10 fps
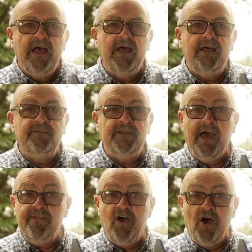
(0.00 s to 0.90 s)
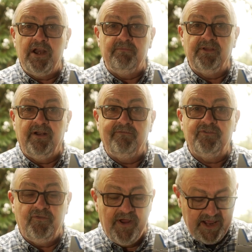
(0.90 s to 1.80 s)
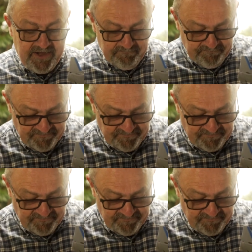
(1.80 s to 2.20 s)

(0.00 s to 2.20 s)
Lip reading: The other item that I've created